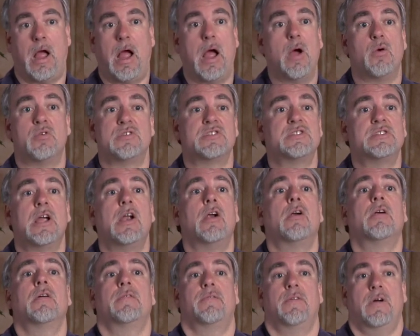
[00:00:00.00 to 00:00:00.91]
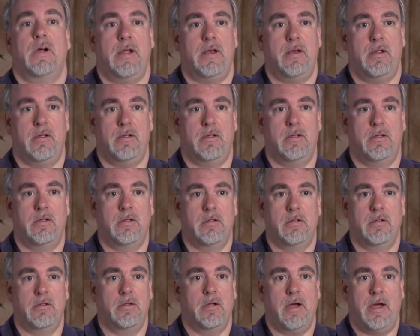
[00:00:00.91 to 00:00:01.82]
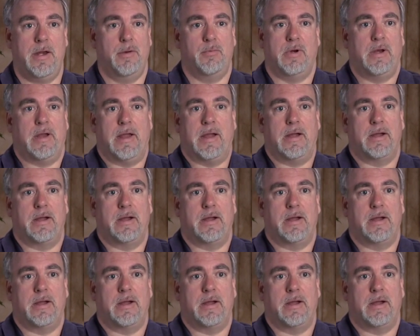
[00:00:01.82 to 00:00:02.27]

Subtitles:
I was terrified. I didn't want to